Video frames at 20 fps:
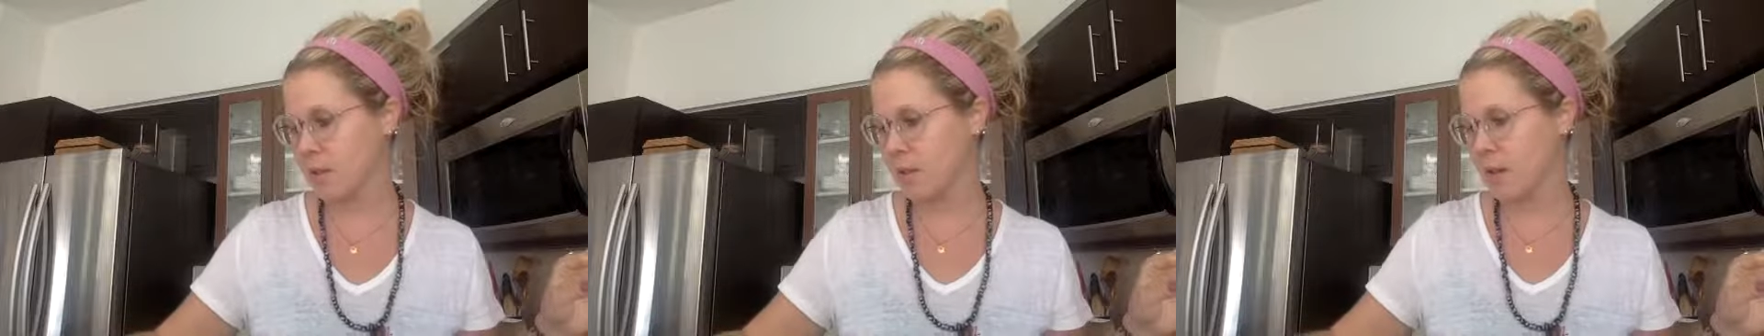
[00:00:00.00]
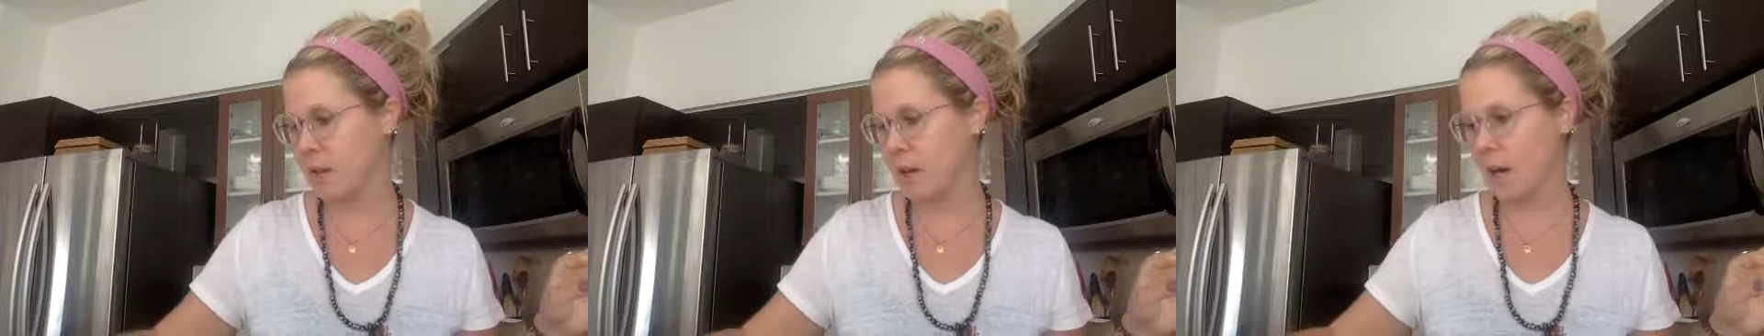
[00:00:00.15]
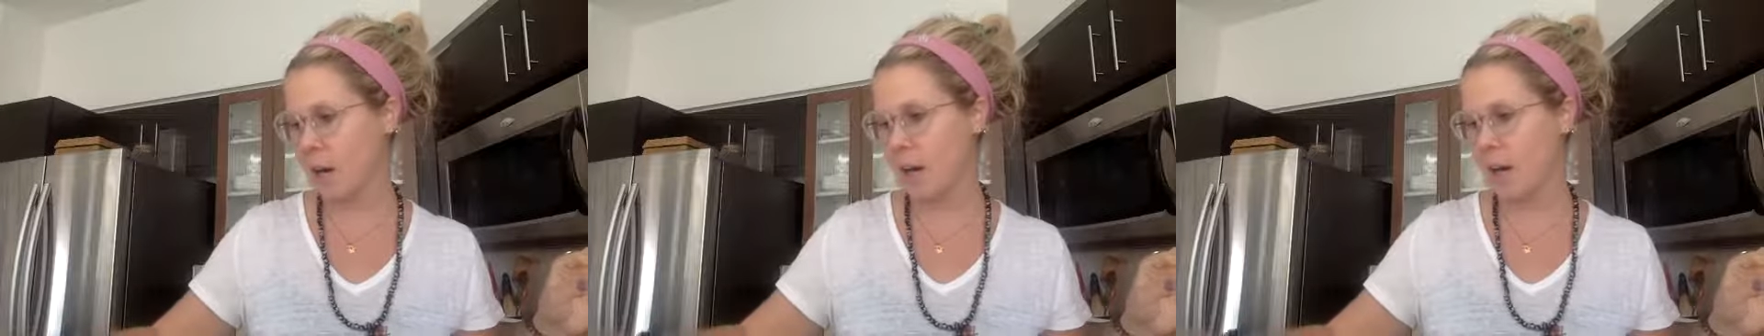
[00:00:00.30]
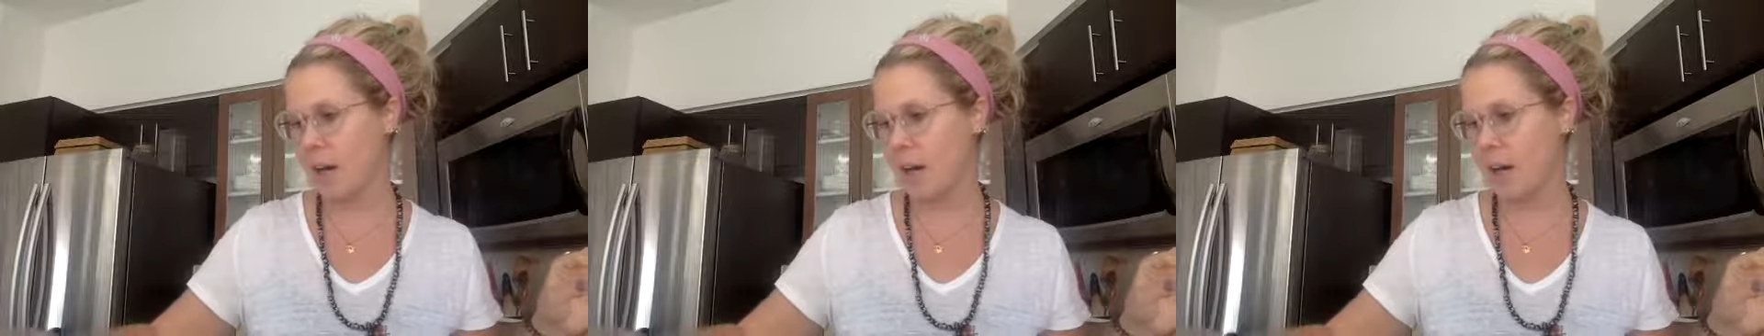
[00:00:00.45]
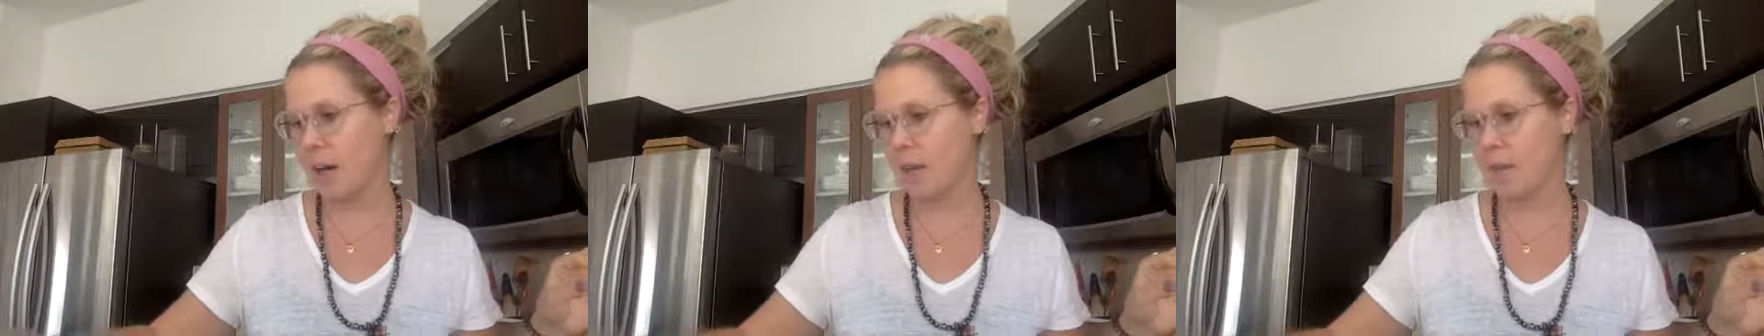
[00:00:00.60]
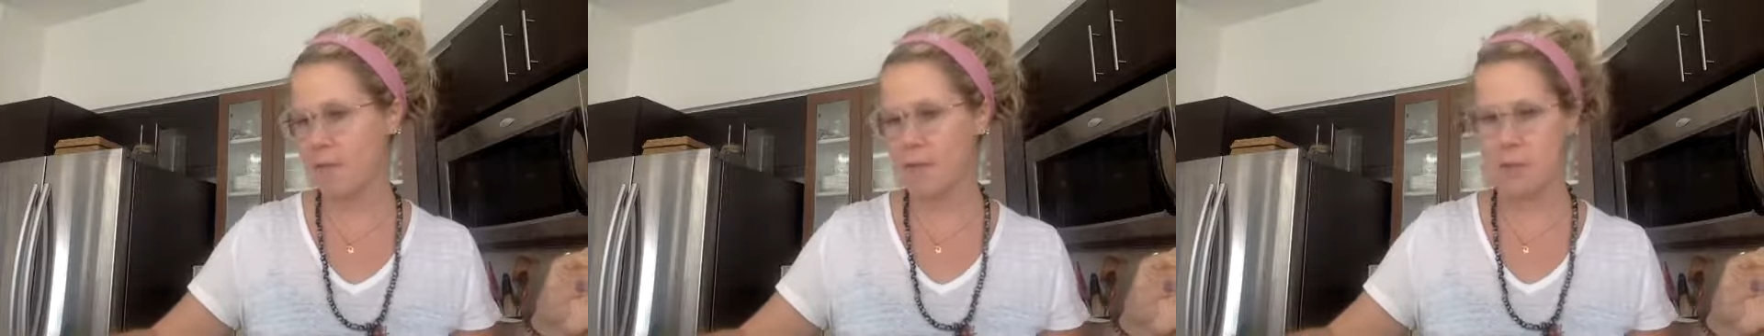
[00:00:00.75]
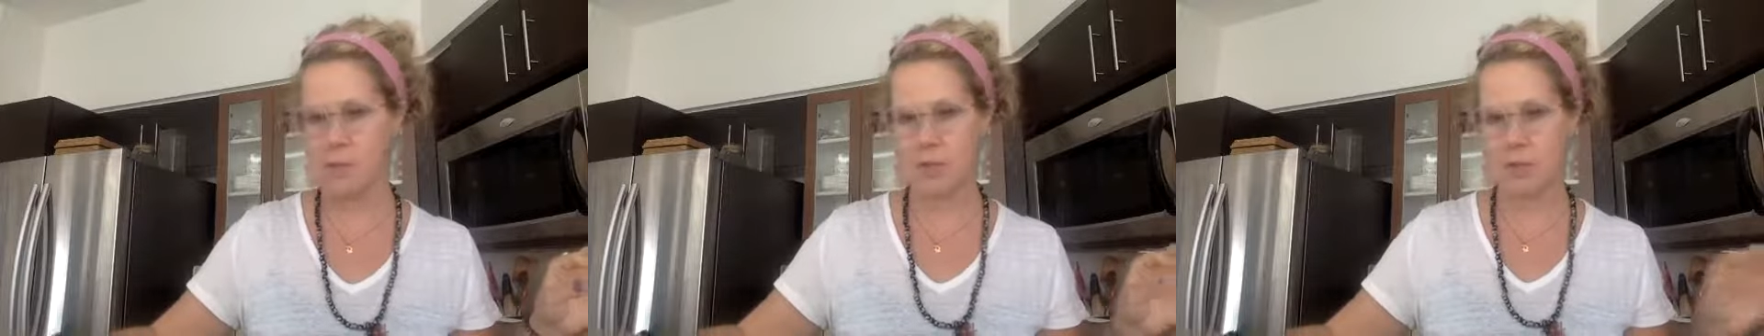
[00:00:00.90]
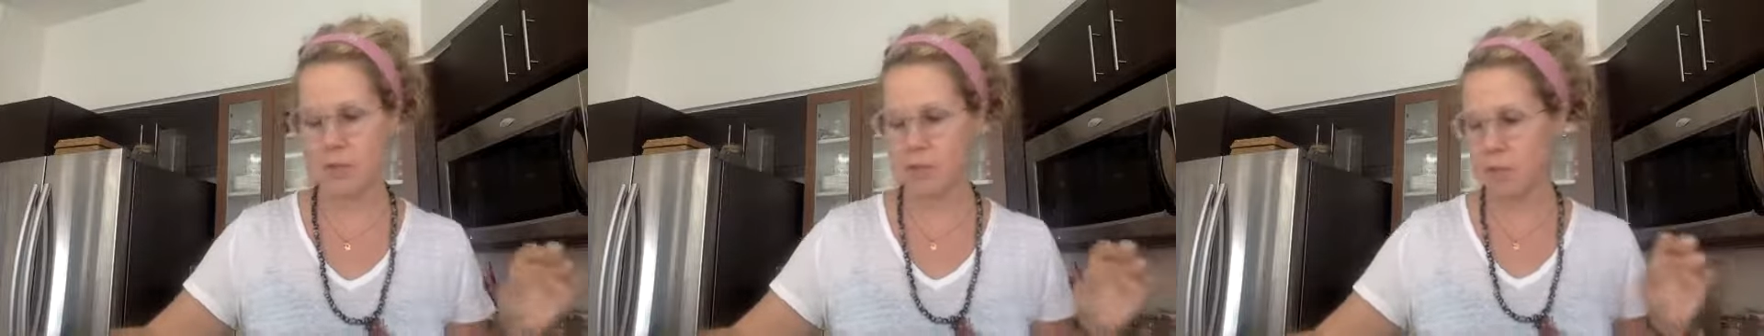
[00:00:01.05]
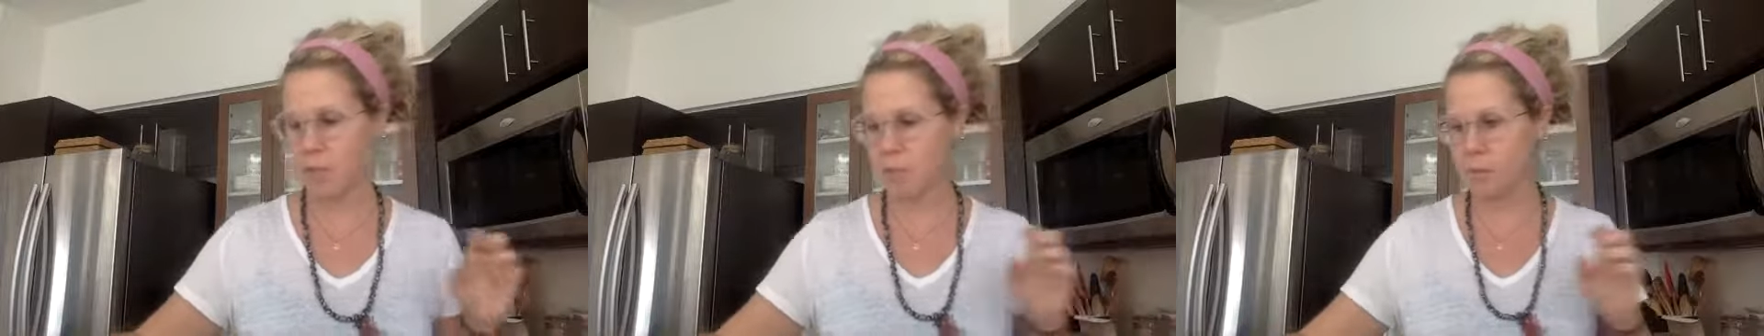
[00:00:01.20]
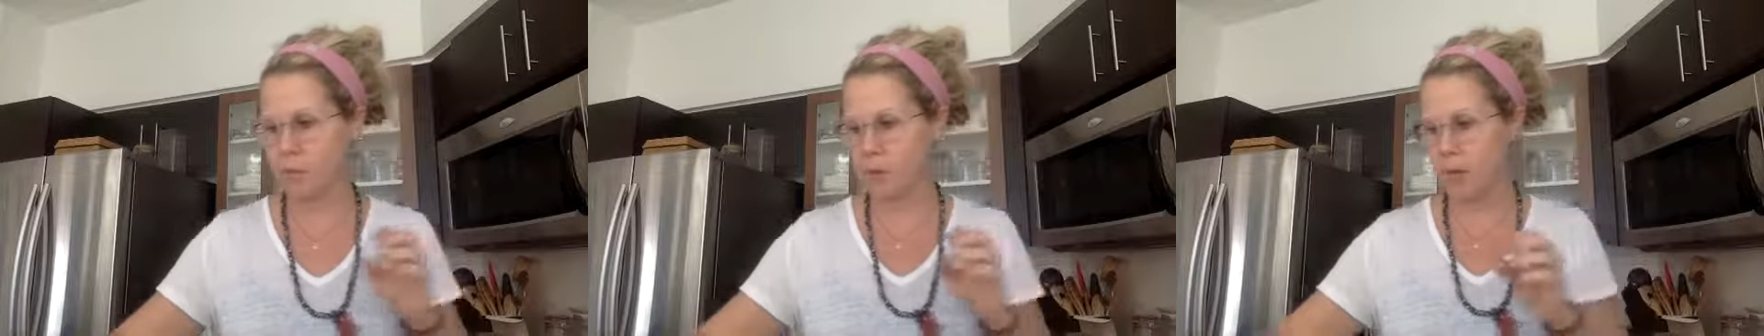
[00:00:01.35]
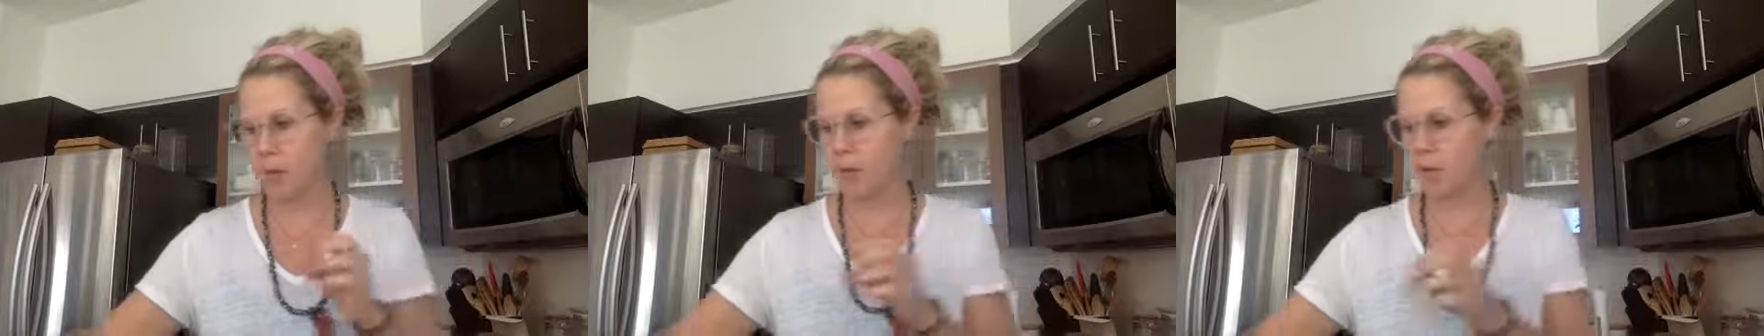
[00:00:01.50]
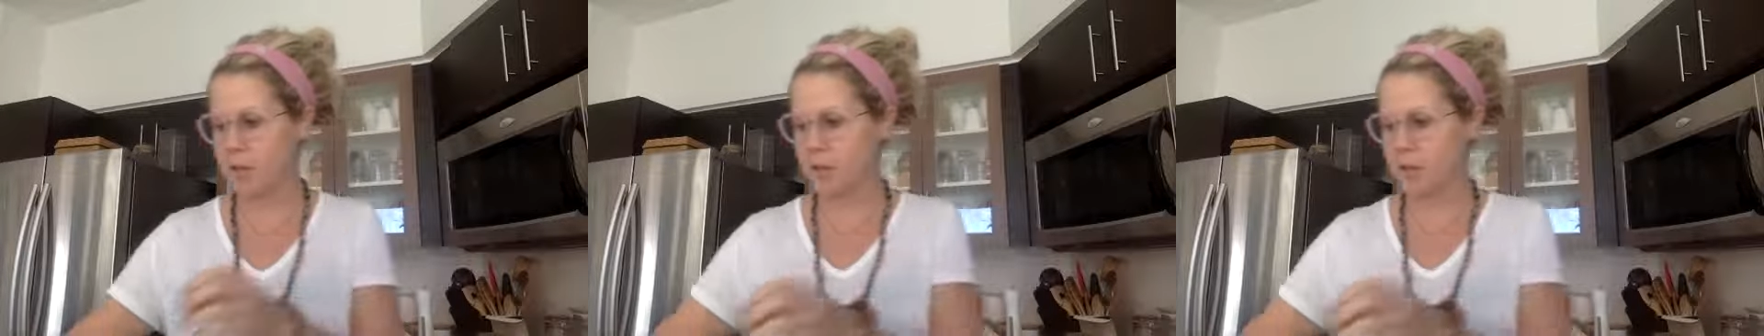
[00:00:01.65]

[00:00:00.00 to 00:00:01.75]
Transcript: I already have this scooper,